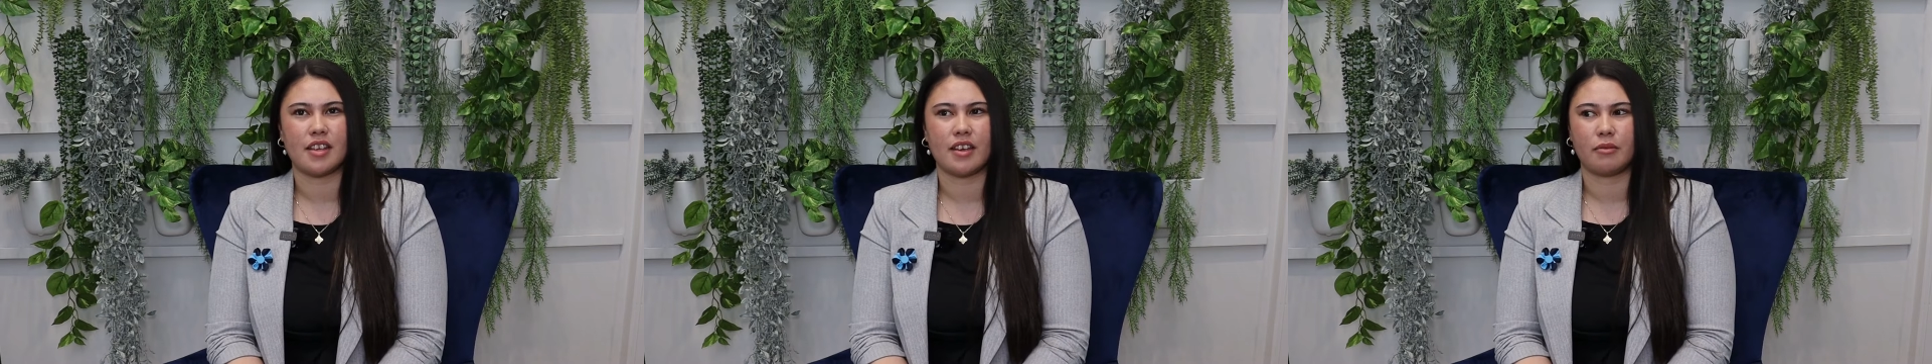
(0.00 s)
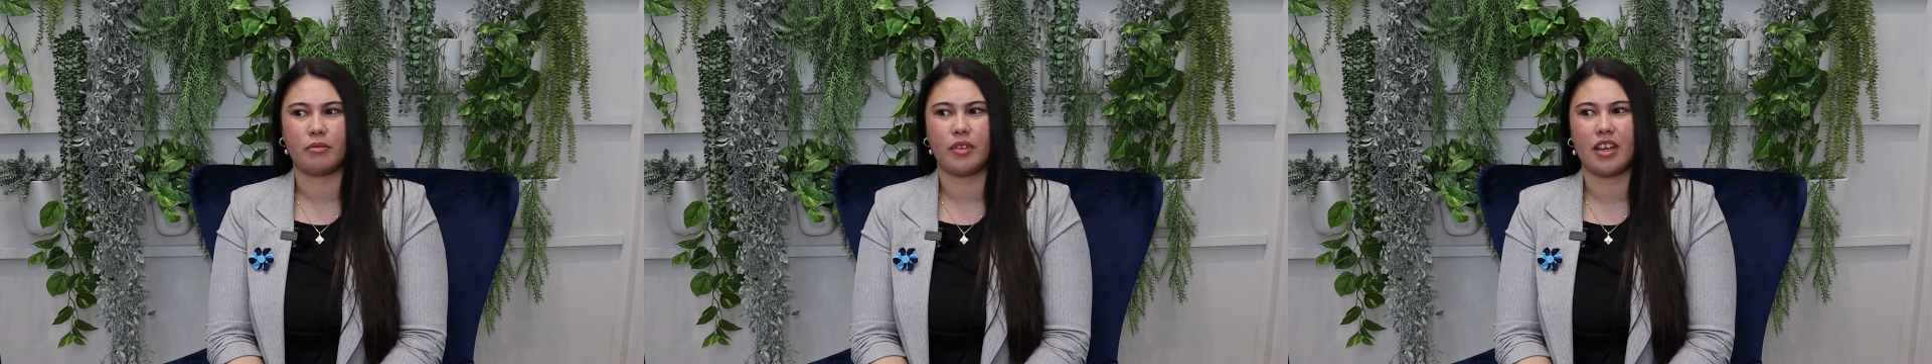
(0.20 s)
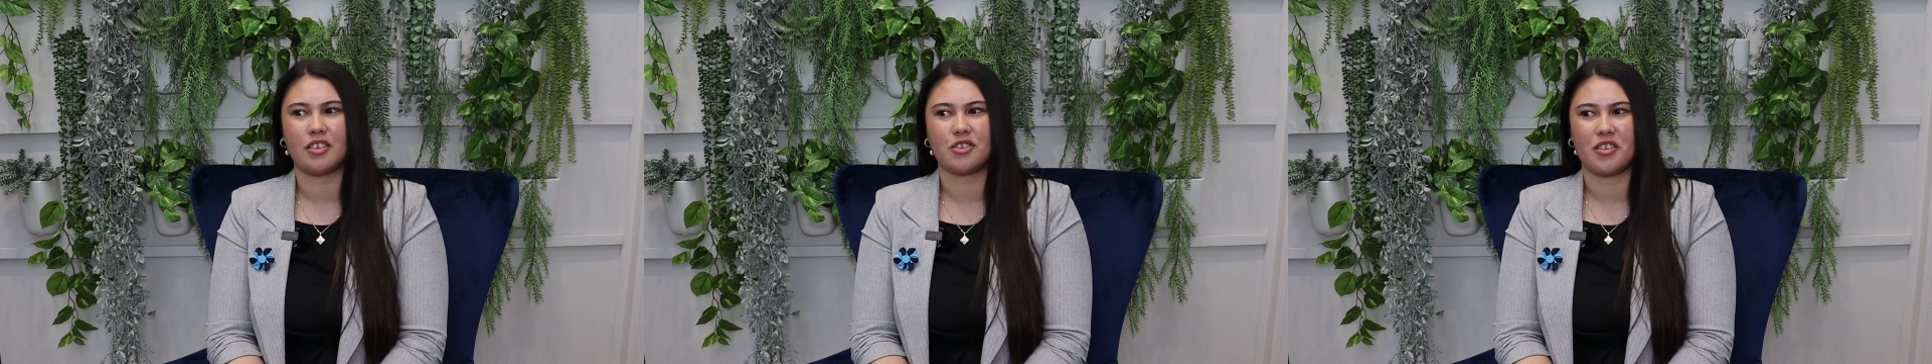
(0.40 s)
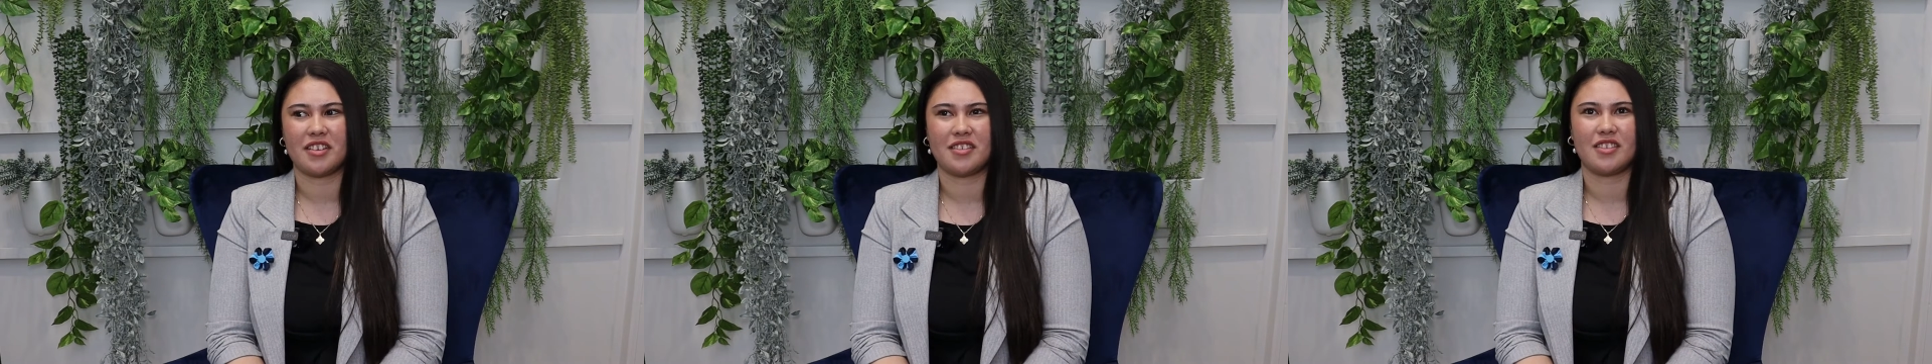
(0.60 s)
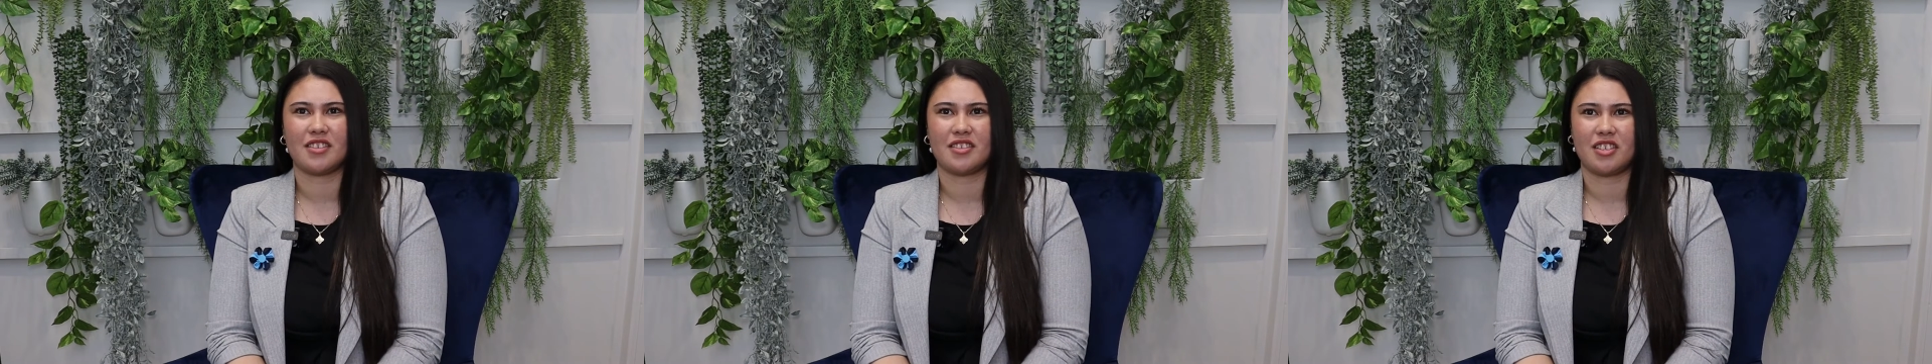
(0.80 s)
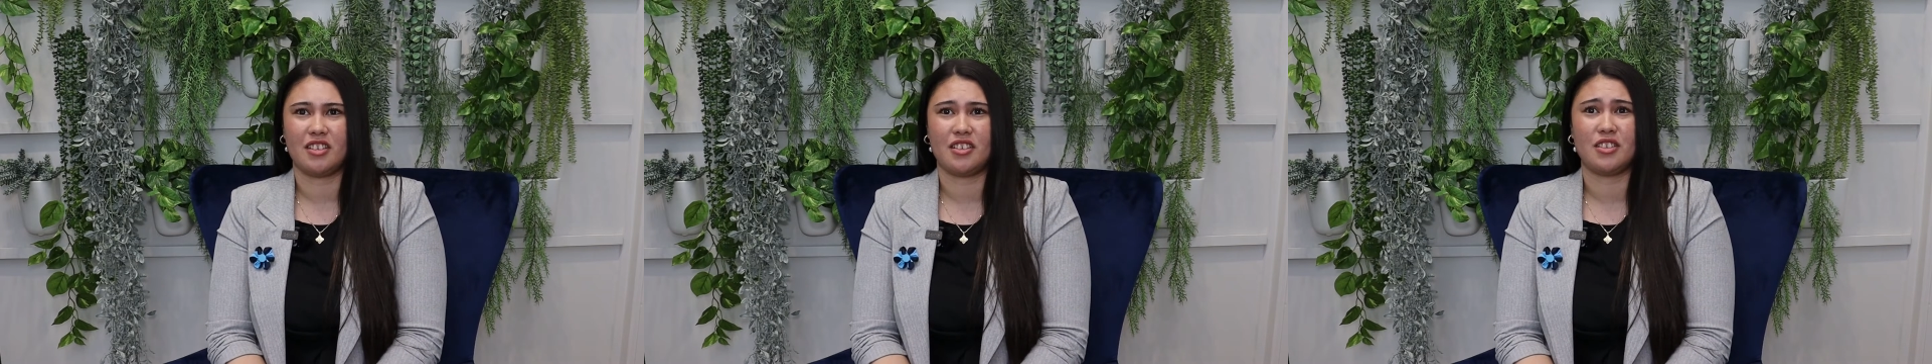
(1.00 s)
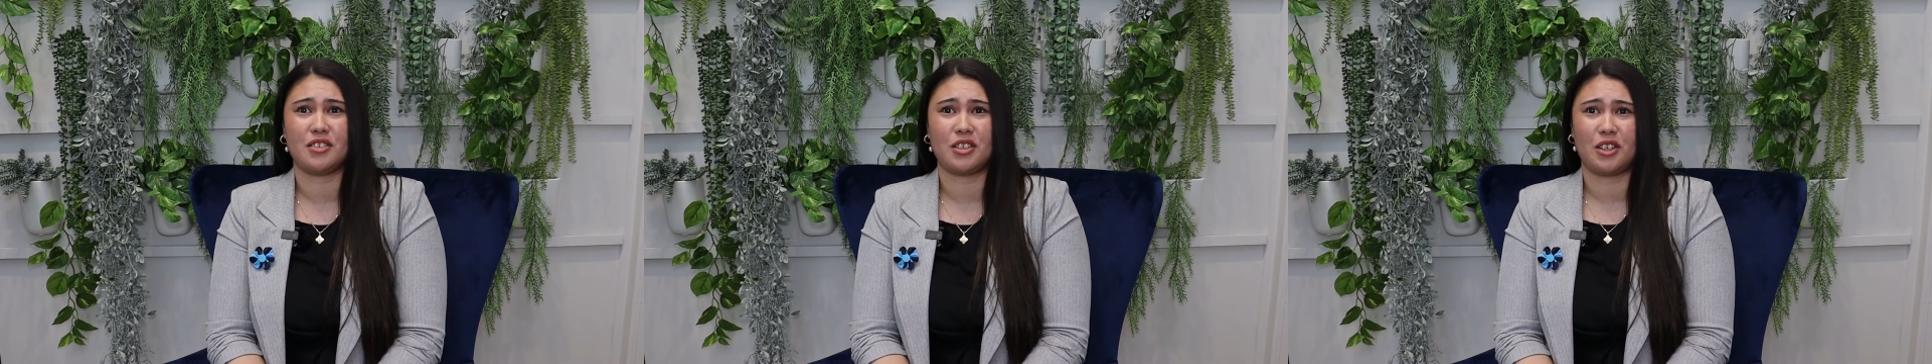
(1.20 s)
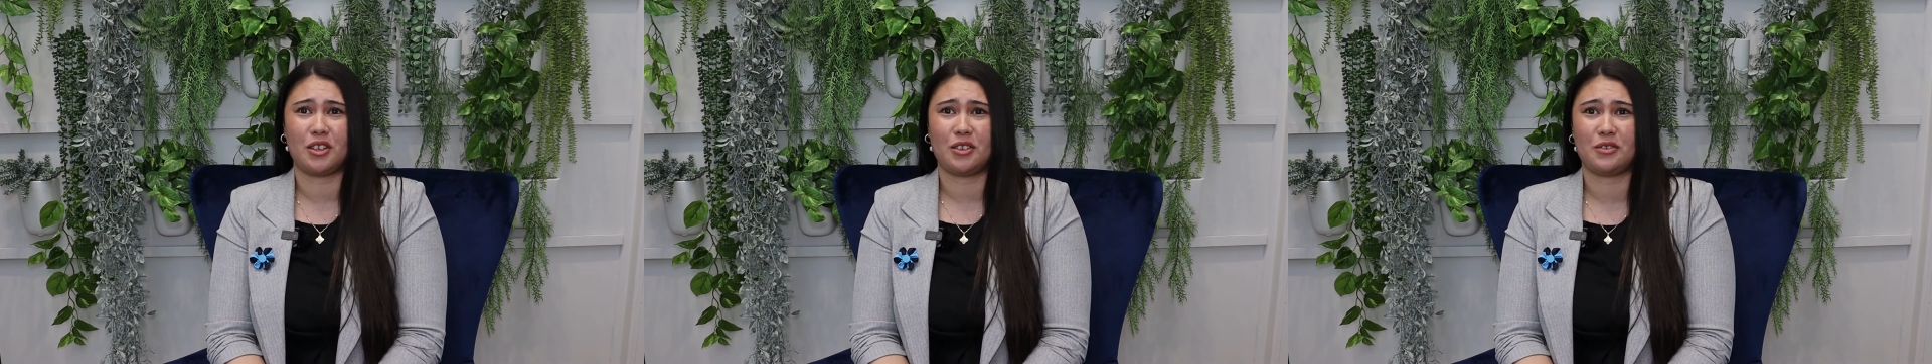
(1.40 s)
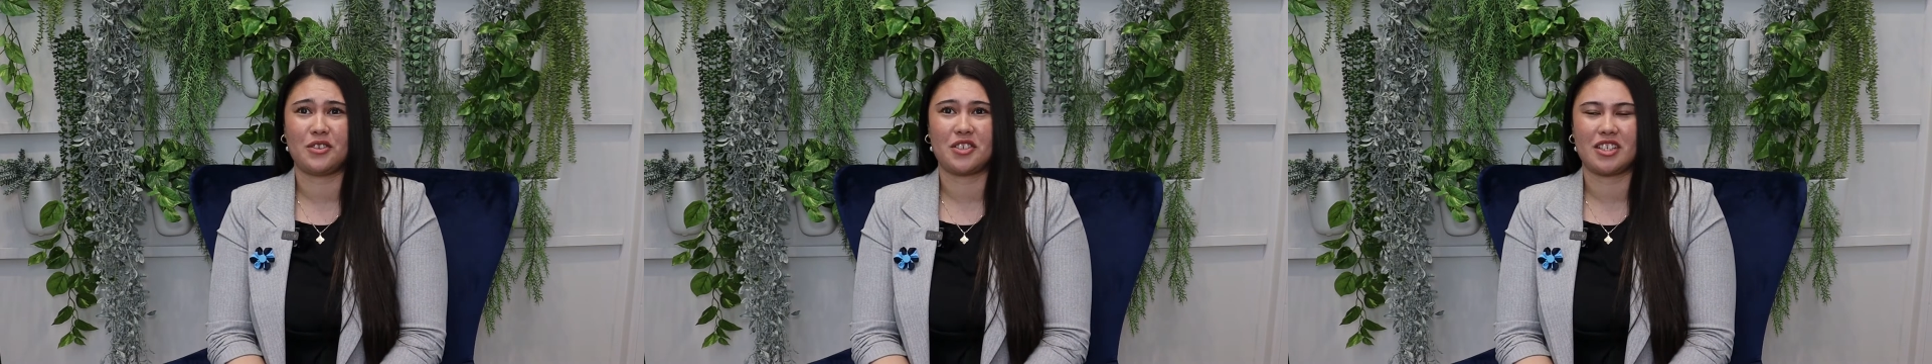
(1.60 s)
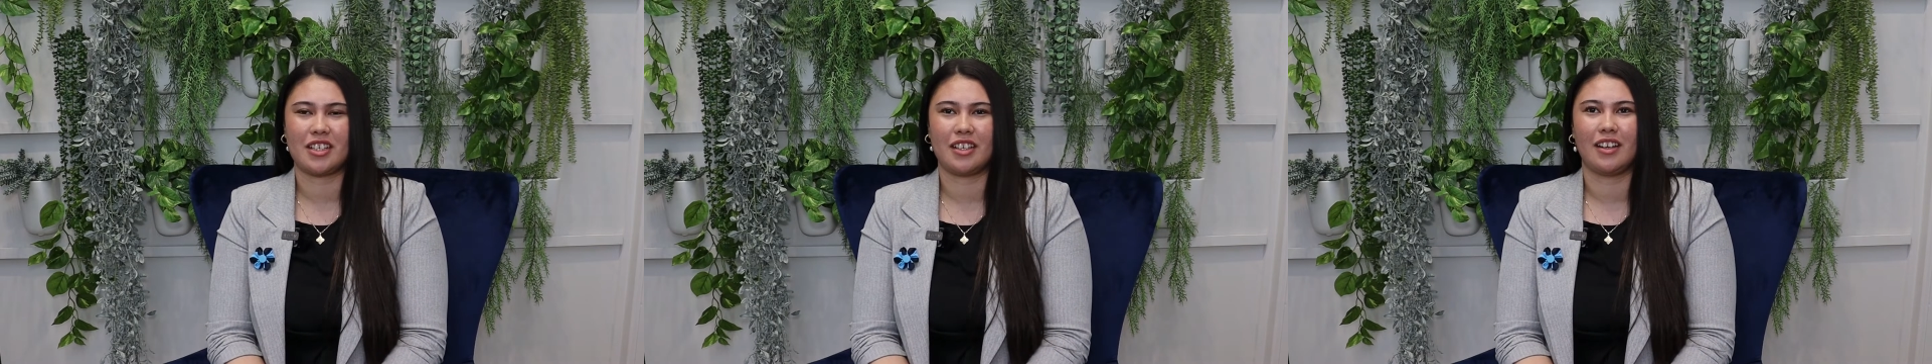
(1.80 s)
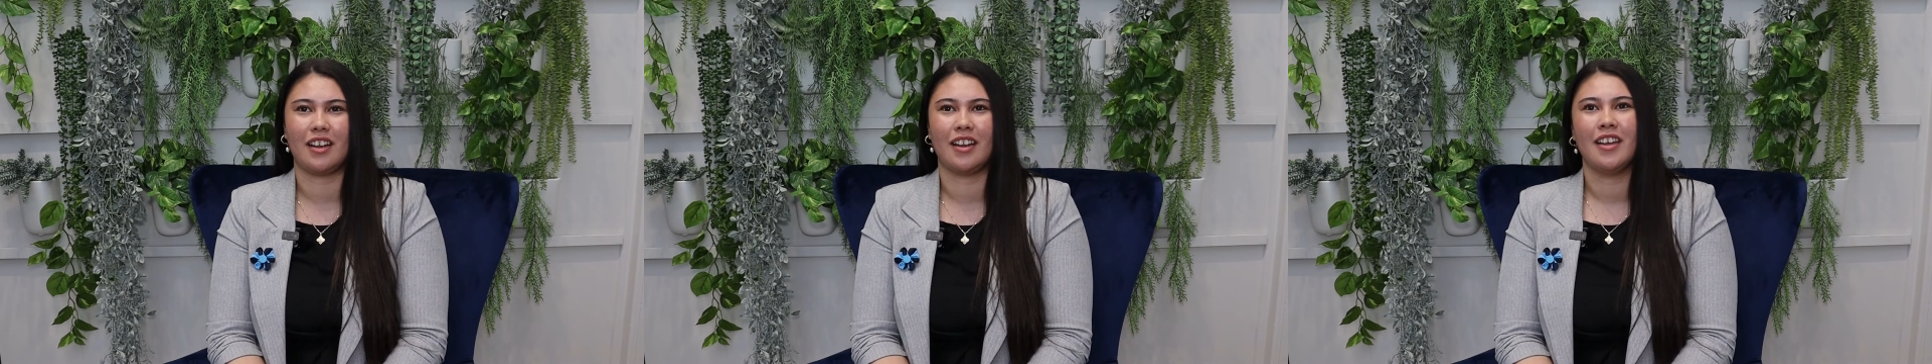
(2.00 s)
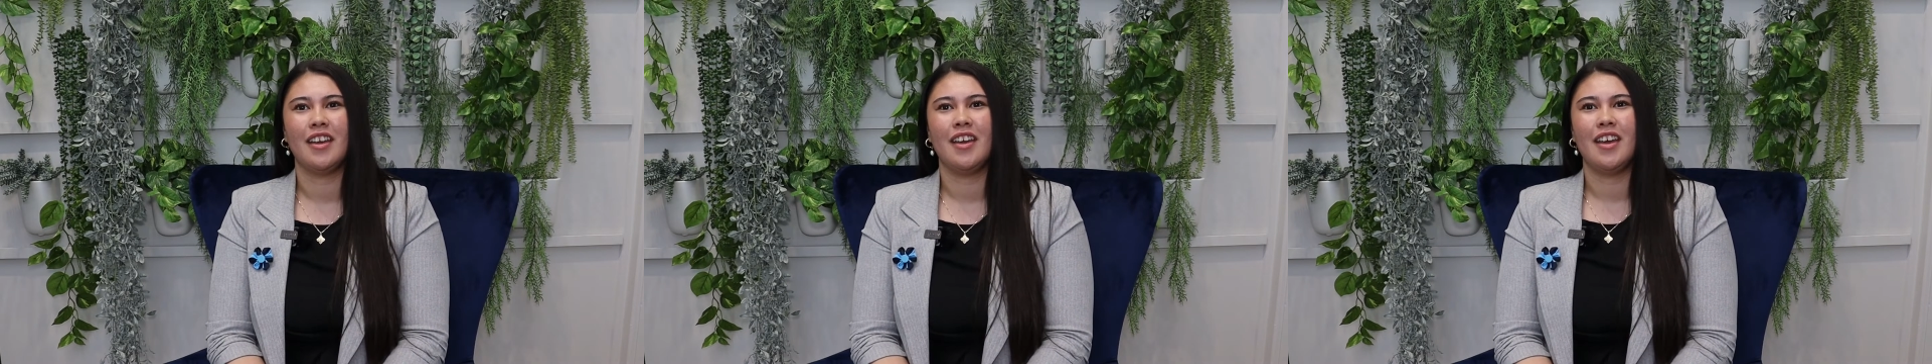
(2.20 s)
that transition is a huge deal.